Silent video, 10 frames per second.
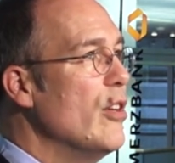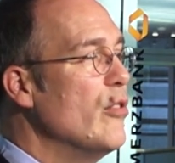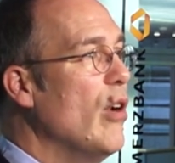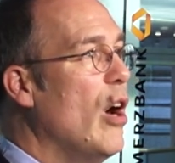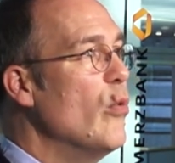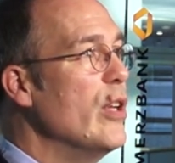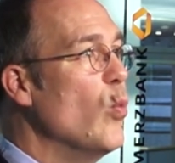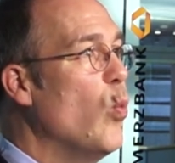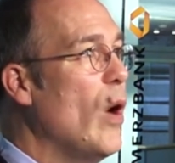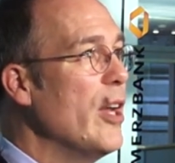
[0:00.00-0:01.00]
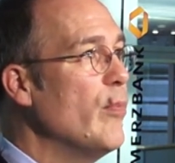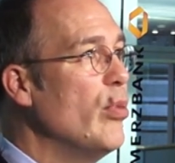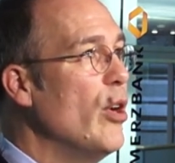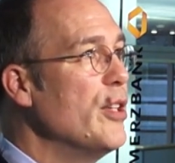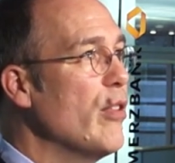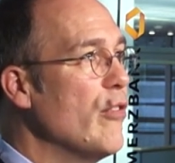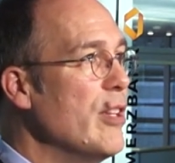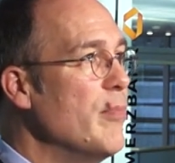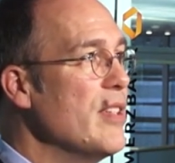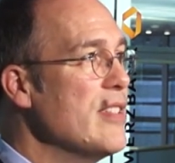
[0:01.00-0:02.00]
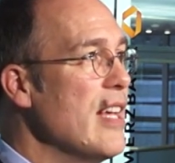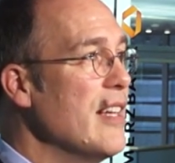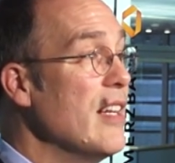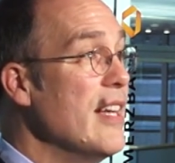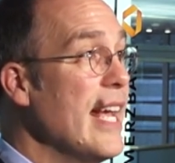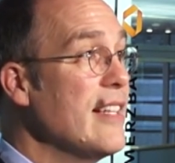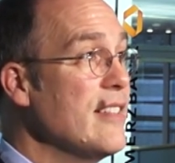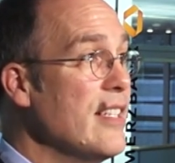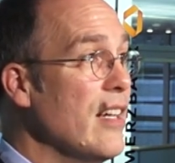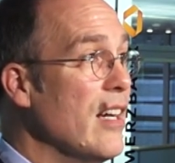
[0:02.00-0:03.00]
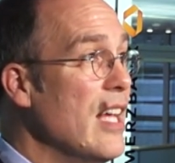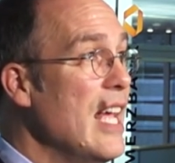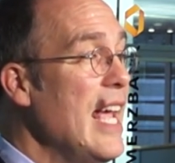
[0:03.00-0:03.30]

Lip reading: to only 1.3% next year,